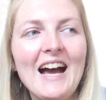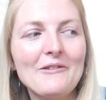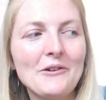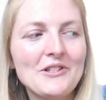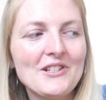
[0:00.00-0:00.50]

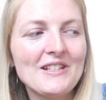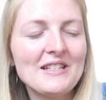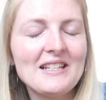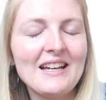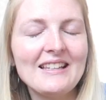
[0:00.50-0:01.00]
I will
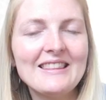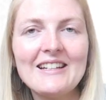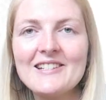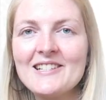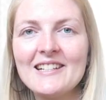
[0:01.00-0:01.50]
just
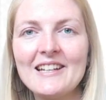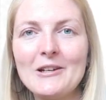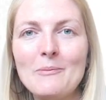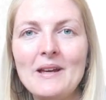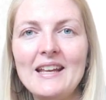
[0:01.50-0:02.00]
dust a
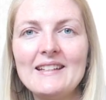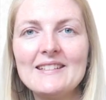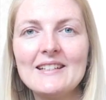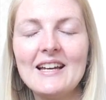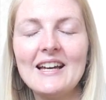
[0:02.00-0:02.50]
little
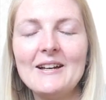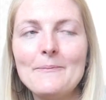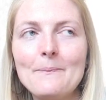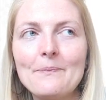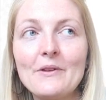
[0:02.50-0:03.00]
bit,
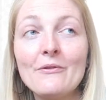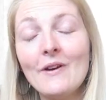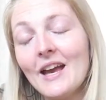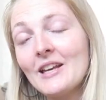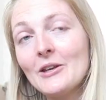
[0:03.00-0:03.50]

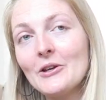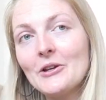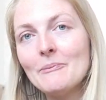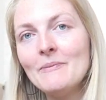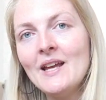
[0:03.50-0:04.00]

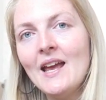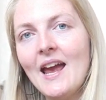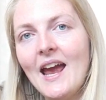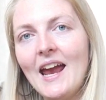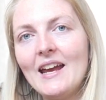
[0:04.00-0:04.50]
vacuum,
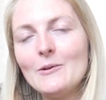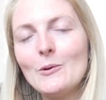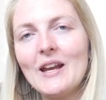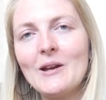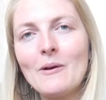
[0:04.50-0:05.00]
and
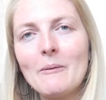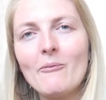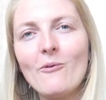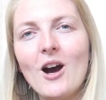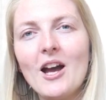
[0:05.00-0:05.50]
do a
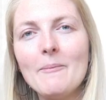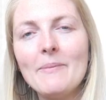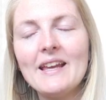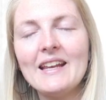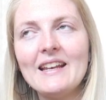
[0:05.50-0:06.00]
quick
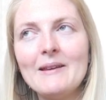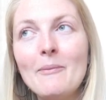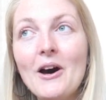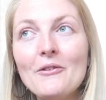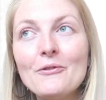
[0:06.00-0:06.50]
wipe in the
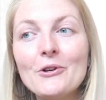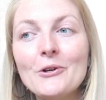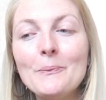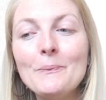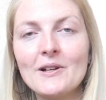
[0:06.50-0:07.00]
bathroom.